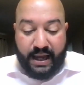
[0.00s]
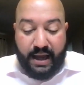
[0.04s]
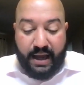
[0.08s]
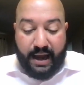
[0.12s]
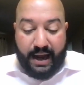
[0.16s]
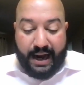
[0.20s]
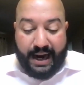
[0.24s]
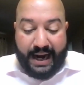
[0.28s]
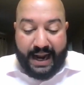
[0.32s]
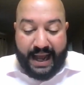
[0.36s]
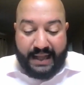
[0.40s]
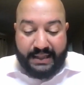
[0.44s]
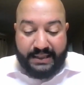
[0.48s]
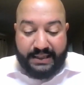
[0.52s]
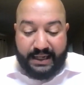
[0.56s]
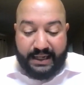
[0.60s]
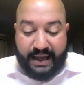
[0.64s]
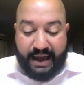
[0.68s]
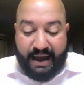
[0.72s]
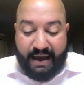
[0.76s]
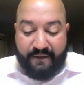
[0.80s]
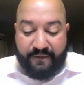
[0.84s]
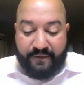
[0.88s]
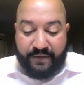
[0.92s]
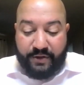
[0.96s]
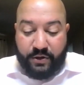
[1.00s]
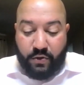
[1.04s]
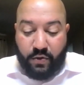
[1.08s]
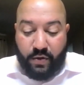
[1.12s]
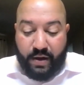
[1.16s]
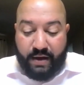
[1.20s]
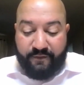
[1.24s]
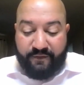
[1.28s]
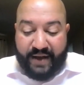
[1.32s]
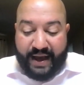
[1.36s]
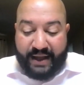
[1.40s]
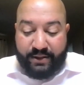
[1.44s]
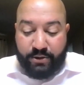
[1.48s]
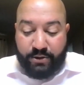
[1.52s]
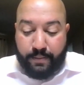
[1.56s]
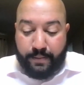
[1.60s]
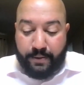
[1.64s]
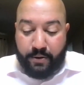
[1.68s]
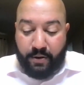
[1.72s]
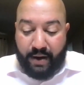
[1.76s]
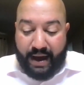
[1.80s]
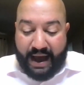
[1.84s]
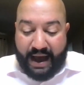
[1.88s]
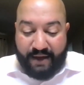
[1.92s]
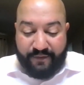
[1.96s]
Atlantic Avenue and
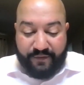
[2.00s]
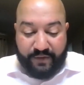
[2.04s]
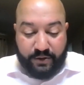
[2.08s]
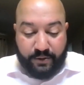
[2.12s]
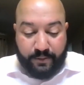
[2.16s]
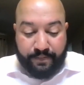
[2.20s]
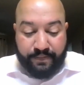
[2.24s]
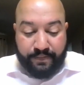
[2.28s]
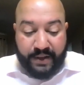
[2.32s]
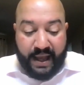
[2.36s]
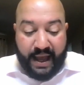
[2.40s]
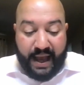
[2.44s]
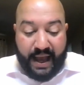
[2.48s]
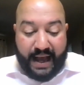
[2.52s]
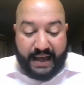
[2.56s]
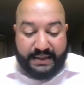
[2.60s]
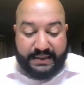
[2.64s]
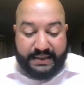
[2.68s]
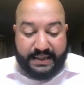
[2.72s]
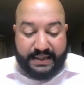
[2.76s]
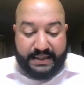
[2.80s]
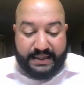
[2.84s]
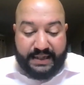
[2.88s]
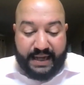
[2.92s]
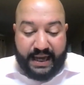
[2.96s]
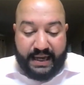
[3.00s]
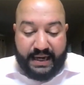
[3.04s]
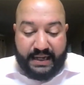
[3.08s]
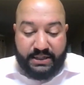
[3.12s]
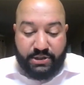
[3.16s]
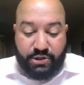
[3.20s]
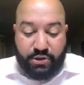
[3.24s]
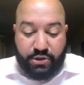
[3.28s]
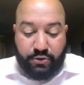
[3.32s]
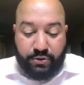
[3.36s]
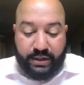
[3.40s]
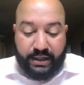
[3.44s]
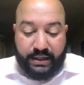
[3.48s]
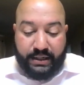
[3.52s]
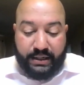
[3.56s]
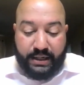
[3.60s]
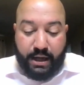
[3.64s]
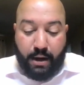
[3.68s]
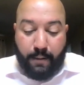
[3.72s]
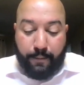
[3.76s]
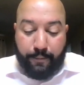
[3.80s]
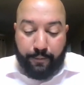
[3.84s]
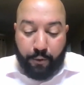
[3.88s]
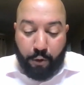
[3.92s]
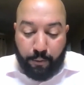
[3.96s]
Vanderbilt Avenue, as this site is uniquely
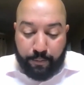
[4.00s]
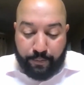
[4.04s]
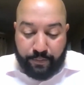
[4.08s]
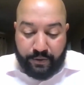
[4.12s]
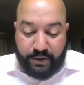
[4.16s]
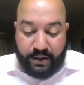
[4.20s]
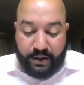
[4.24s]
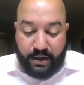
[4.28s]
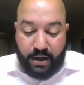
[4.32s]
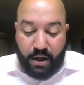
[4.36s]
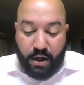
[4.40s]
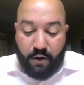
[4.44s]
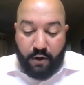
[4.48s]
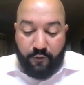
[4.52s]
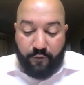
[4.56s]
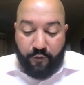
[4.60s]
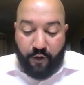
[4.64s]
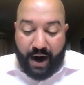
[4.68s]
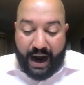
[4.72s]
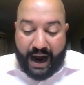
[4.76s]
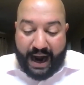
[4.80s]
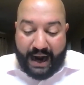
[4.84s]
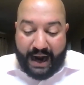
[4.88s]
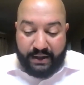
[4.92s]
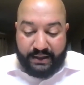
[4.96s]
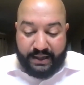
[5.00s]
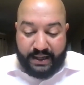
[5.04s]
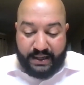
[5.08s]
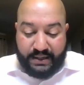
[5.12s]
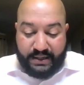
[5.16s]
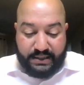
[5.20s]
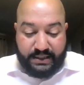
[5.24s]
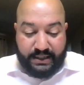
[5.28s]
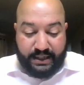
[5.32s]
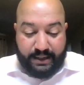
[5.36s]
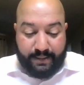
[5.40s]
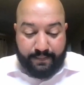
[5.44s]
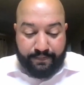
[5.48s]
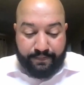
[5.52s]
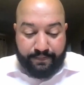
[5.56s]
appropriate for higher density.